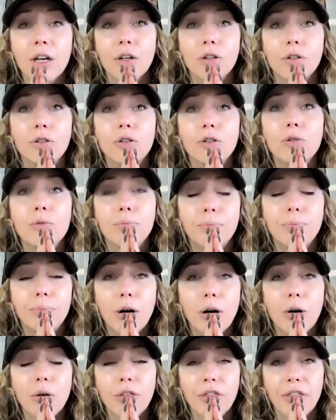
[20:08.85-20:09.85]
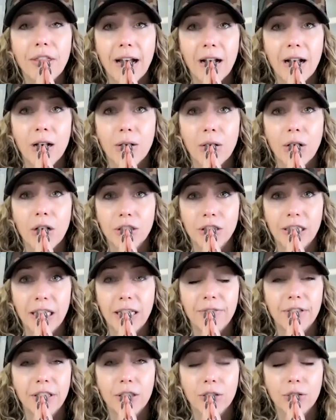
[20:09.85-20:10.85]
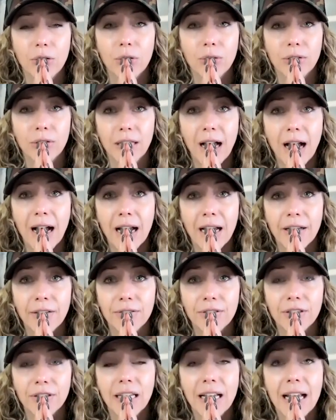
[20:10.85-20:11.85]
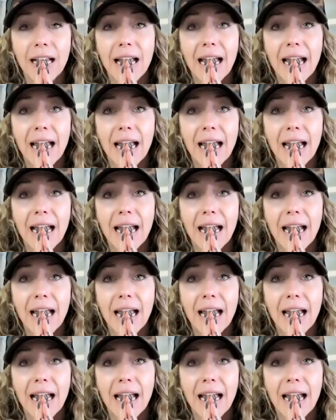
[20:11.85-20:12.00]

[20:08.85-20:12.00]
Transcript: you both now are saving your own lives